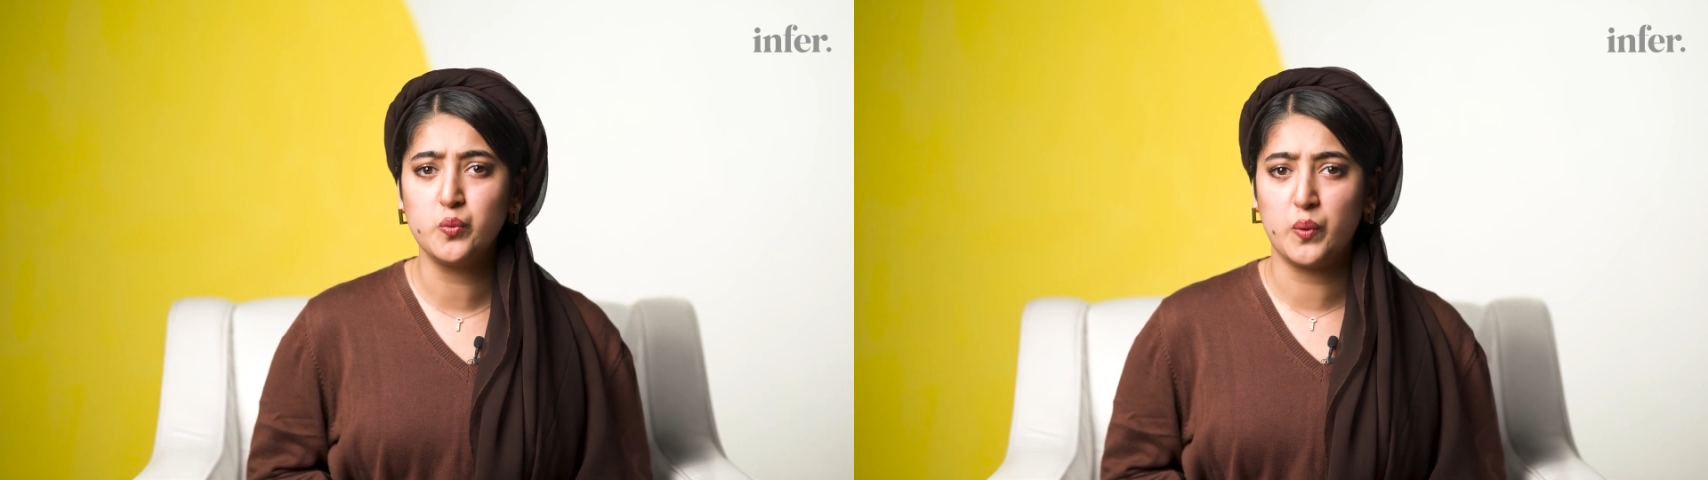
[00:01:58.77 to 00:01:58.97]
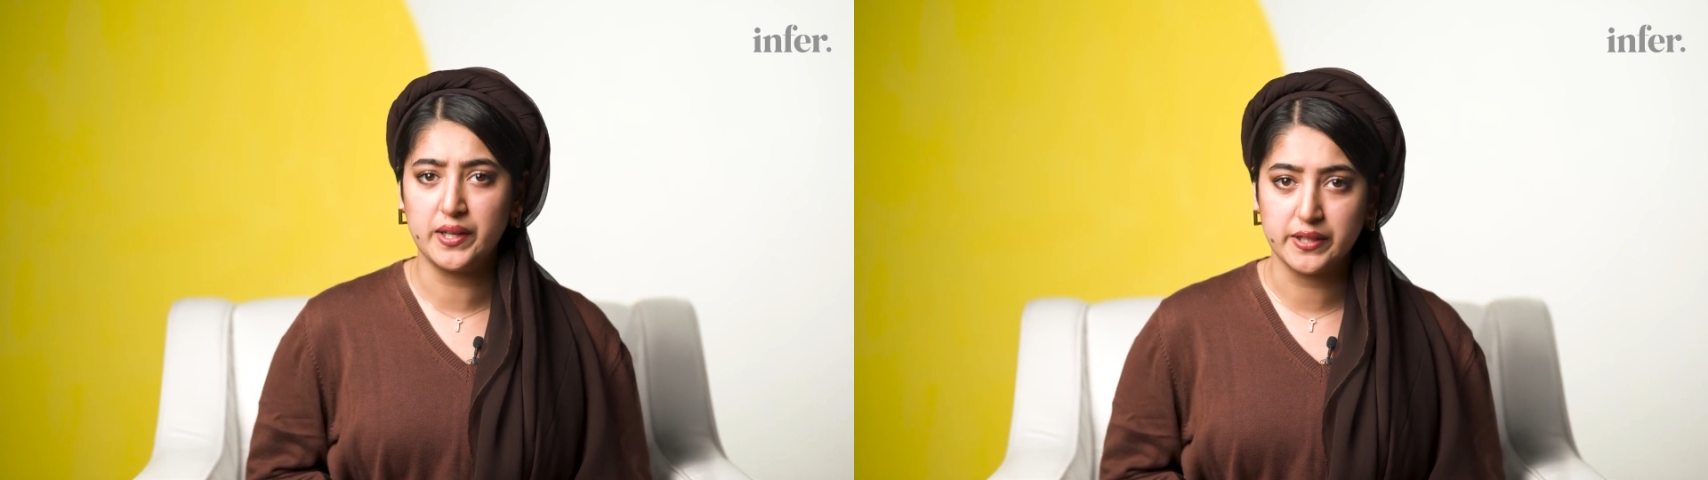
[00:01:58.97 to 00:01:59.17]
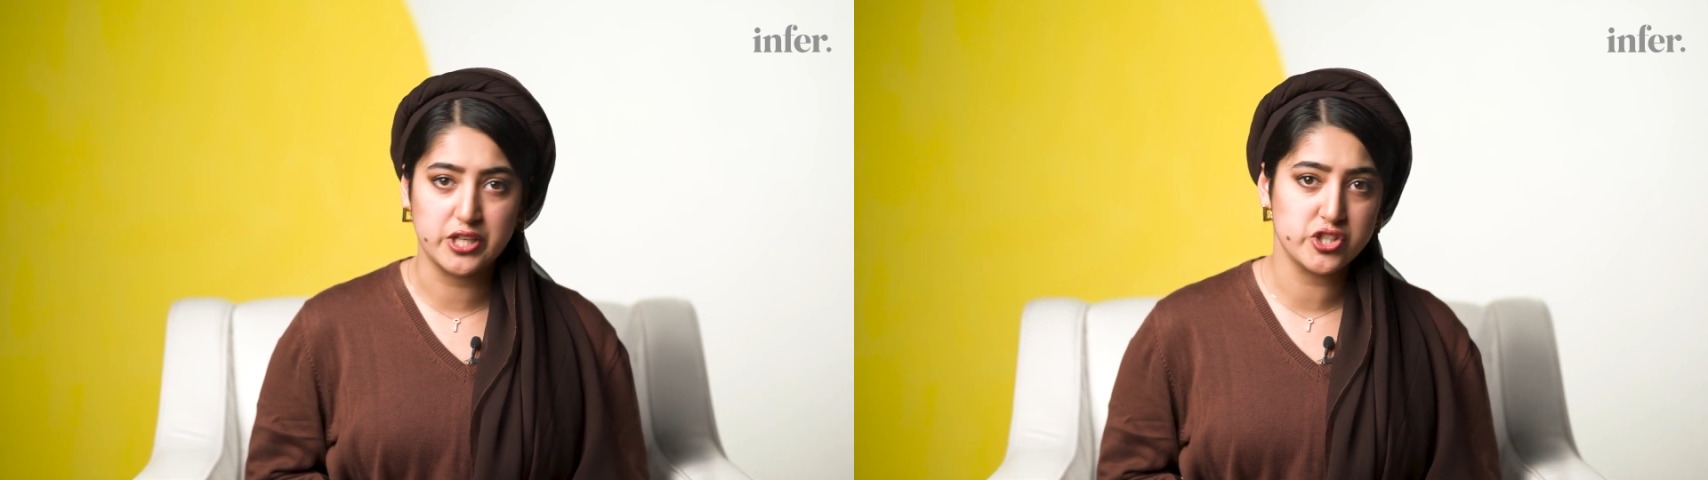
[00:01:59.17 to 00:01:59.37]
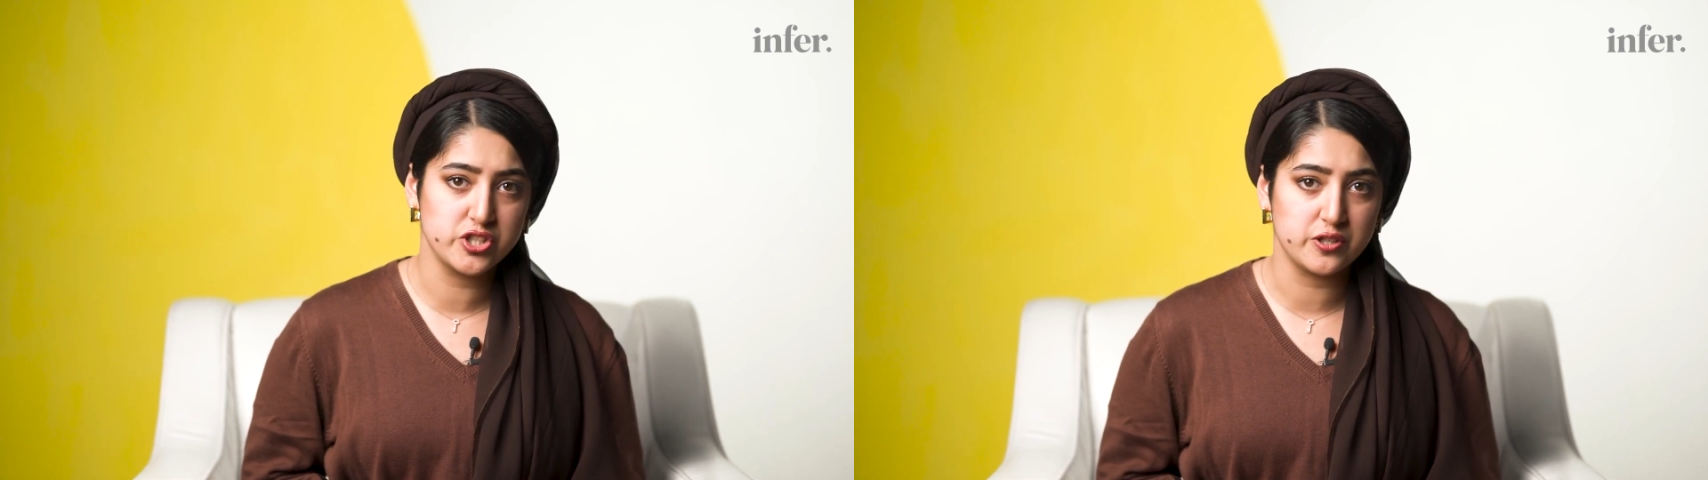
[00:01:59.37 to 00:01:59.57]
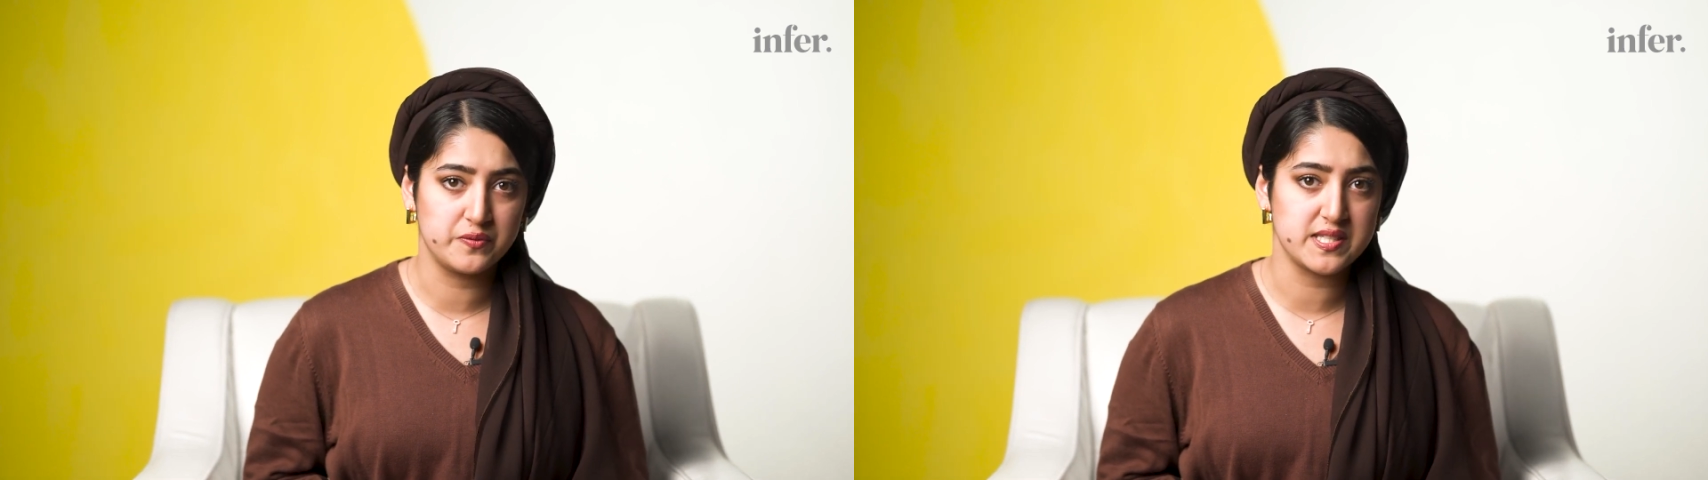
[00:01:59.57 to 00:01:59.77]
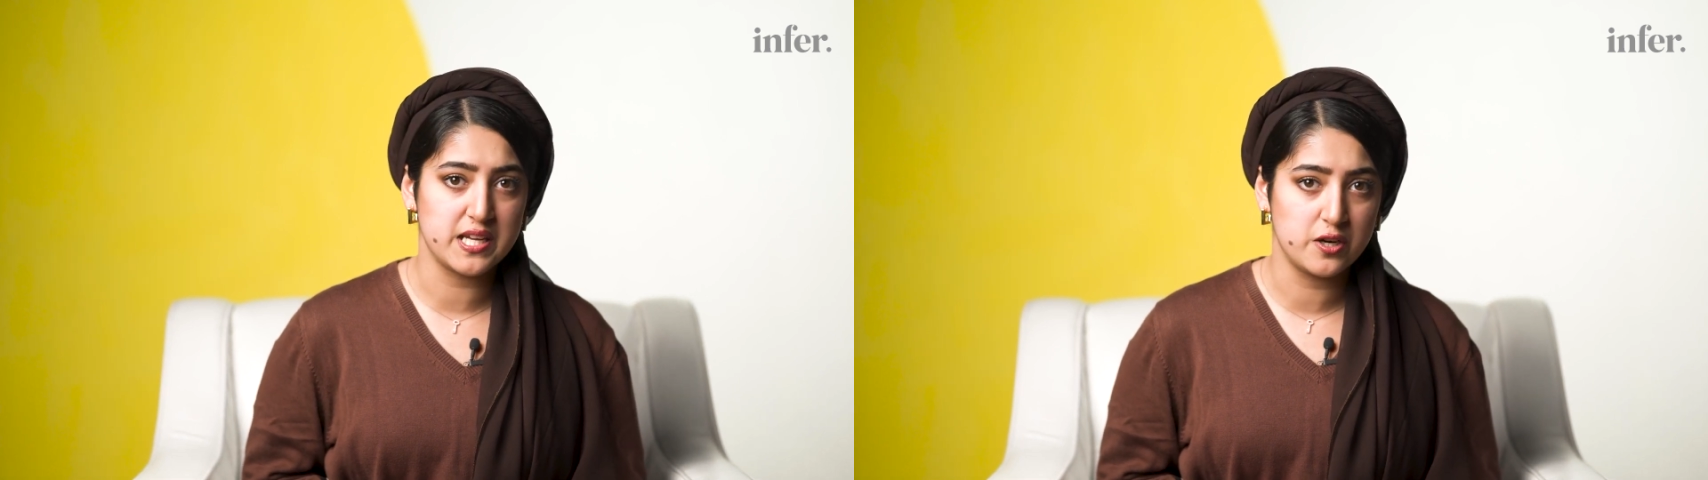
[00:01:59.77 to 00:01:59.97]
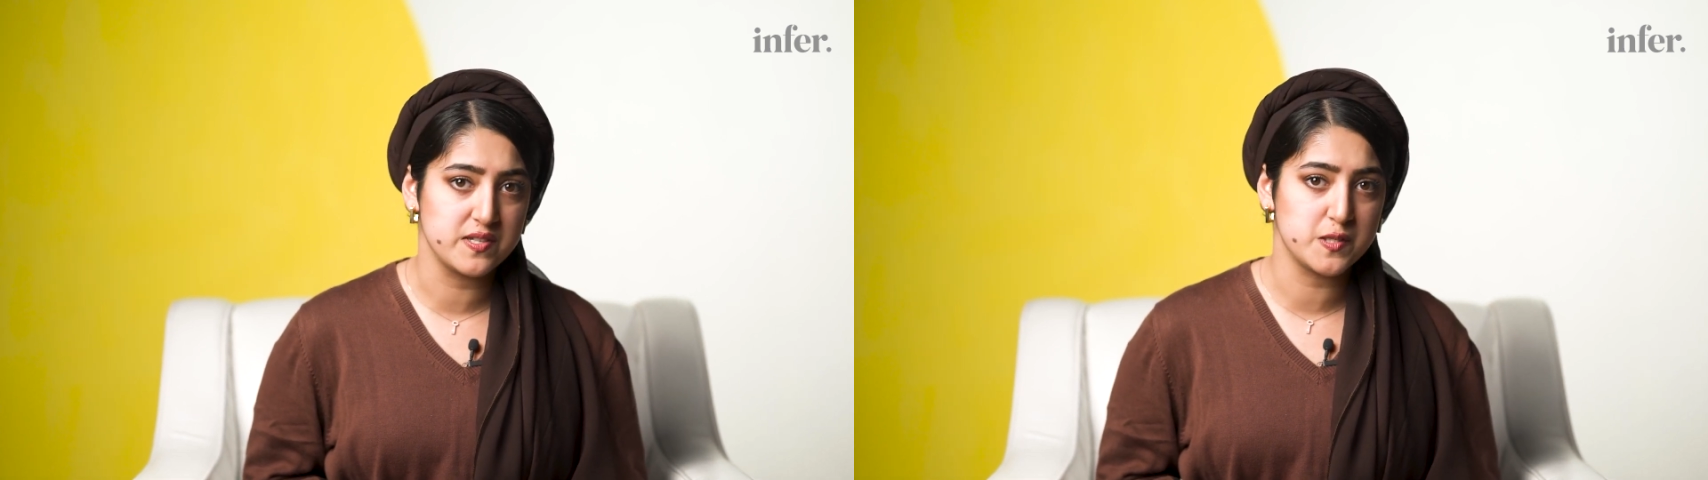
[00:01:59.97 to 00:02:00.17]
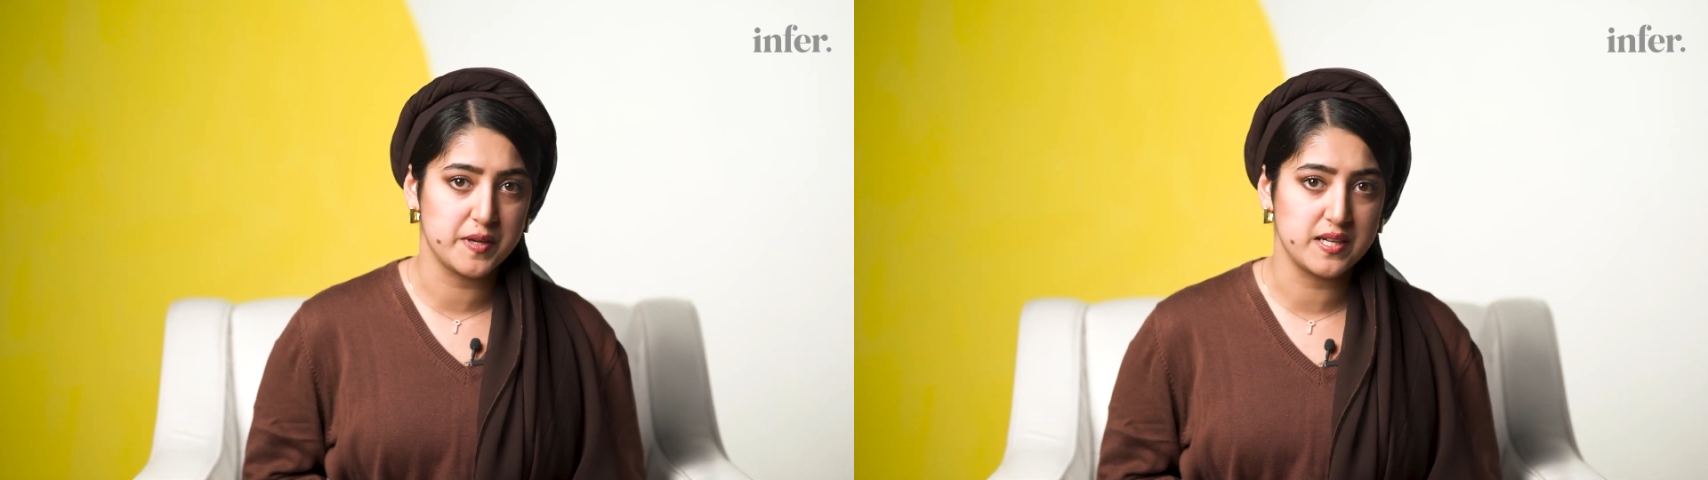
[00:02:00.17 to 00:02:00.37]
violations of its
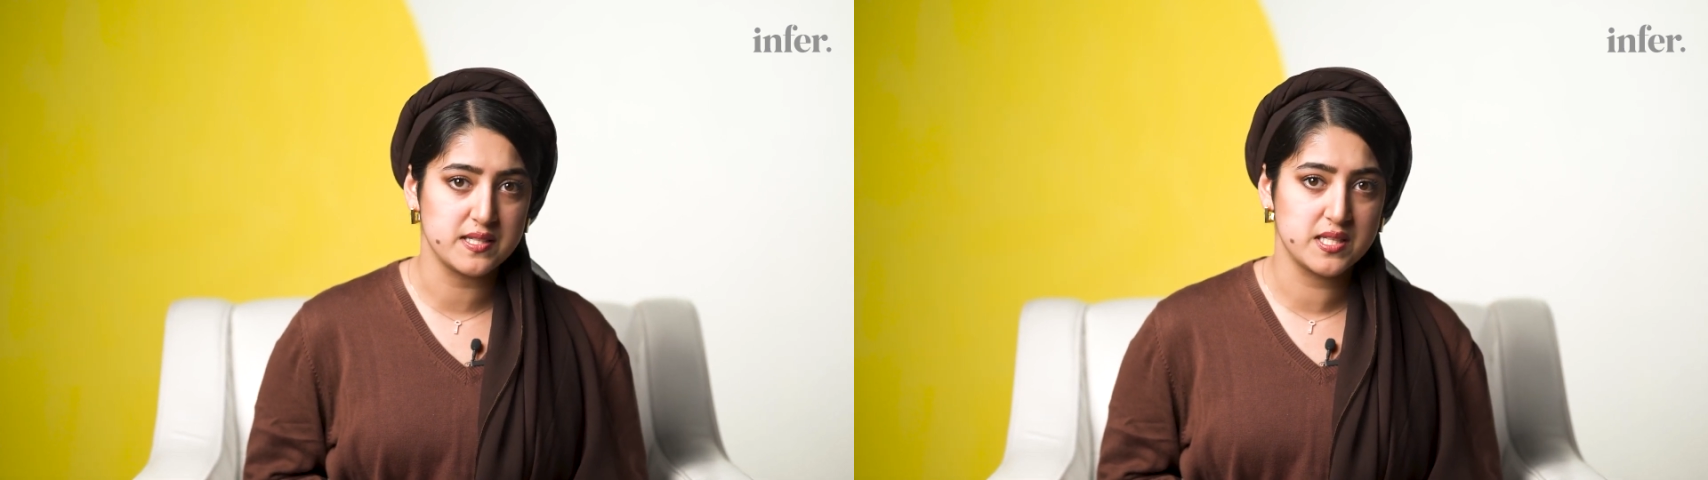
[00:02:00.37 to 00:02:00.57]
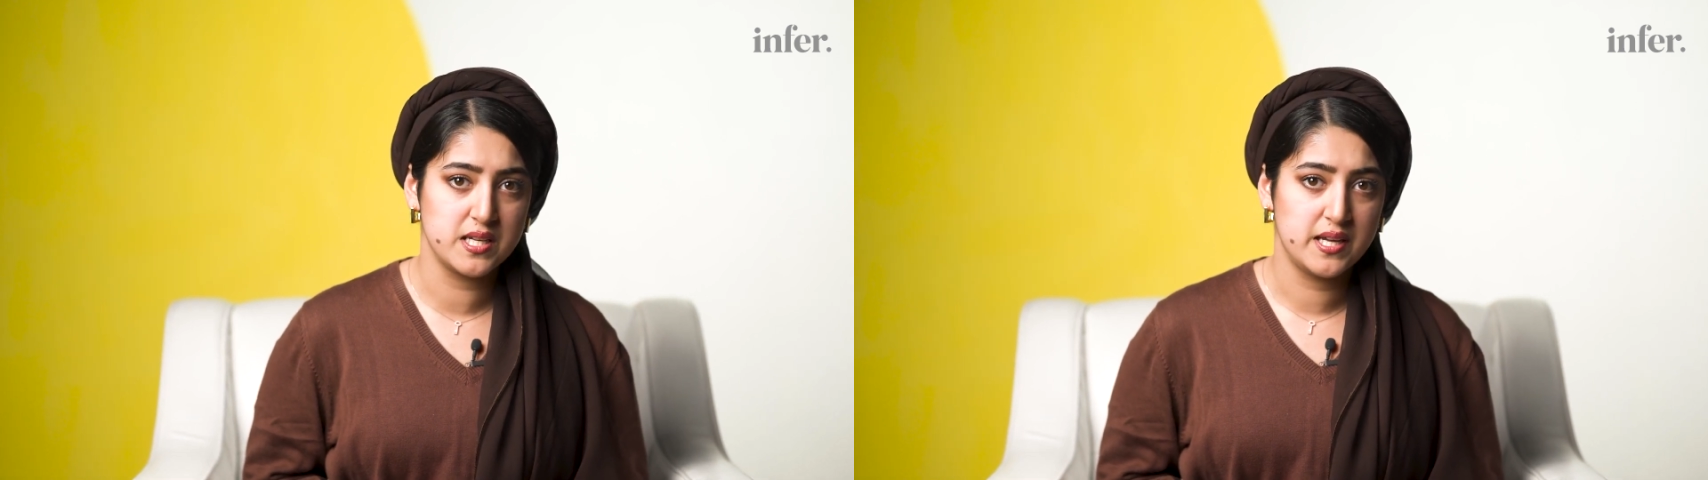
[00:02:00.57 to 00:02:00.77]
airspace